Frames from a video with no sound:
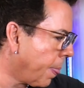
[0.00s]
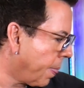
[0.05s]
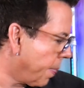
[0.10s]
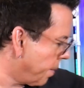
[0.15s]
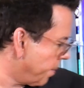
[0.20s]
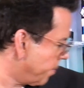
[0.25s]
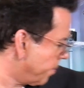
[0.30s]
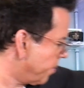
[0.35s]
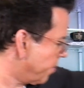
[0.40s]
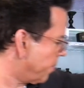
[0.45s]

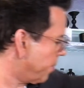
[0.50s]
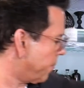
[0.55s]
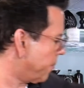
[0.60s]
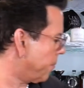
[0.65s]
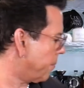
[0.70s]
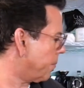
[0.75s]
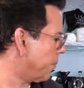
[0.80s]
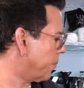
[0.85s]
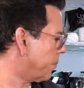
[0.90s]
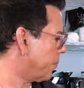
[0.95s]

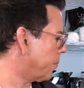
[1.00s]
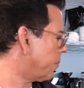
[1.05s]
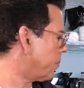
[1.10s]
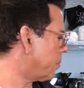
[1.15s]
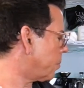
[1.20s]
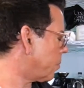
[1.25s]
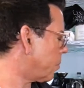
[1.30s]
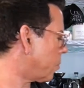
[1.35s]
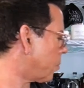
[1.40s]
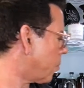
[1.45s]

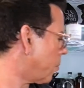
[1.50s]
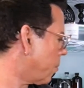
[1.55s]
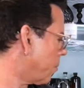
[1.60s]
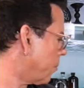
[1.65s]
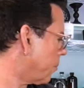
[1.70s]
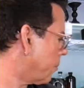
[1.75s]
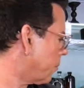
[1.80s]
No one is speaking in this clip.